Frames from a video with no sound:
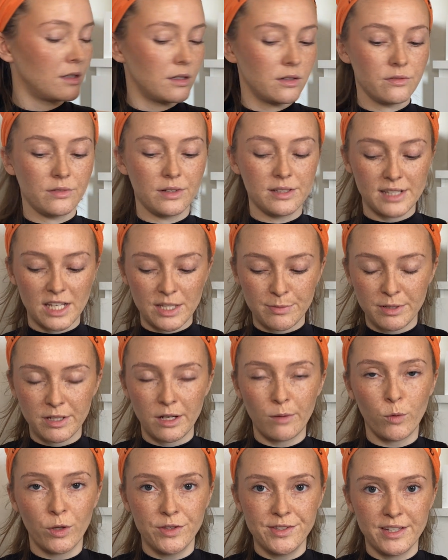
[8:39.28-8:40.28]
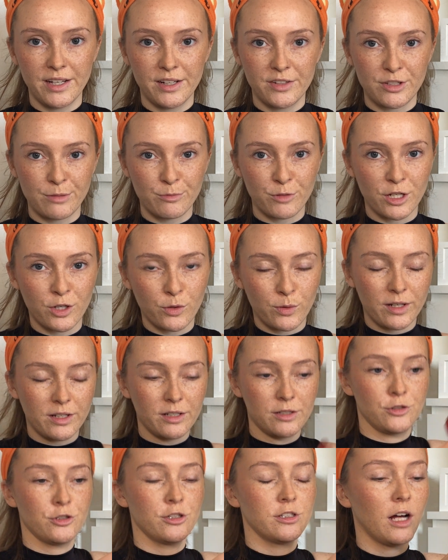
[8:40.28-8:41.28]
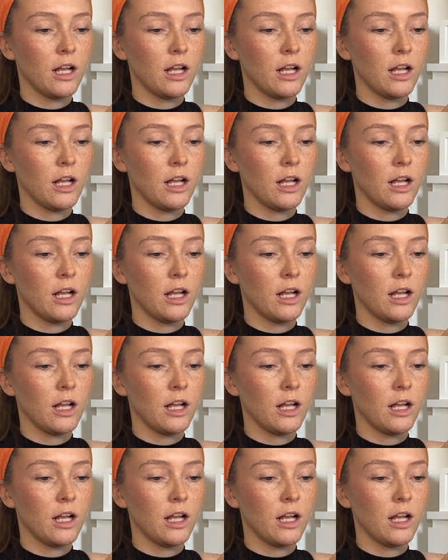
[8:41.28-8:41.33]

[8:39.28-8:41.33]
Right, so that's me done one side, so I'm going to go in and do the